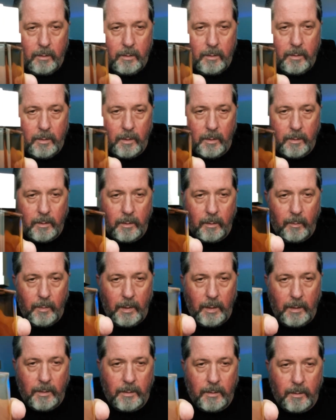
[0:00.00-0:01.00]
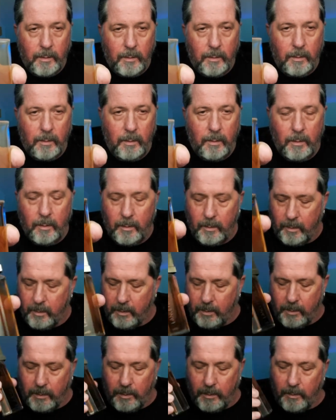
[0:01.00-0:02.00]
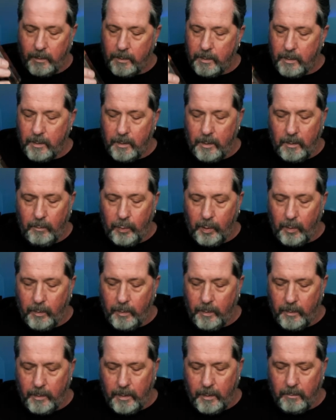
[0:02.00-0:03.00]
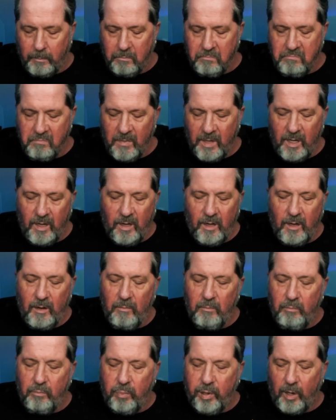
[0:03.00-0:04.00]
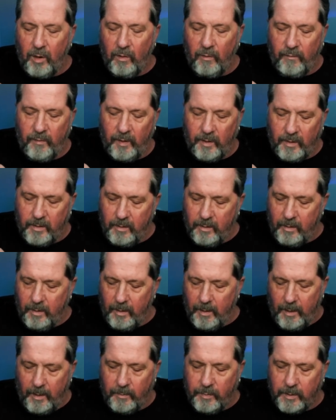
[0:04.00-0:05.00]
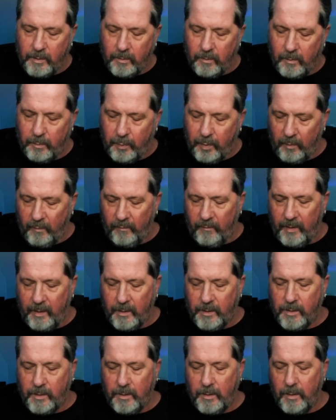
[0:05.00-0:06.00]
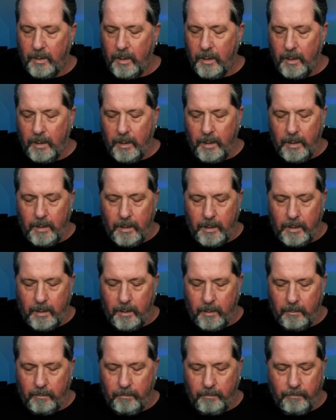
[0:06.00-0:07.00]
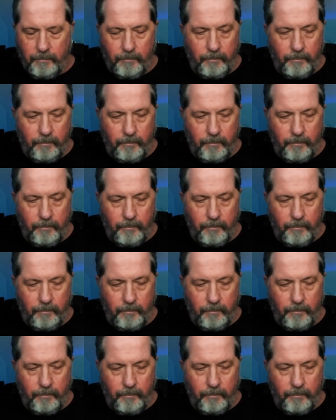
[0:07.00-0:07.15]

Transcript: Just amazing. The juice in both of them, perfect, absolute perfection. The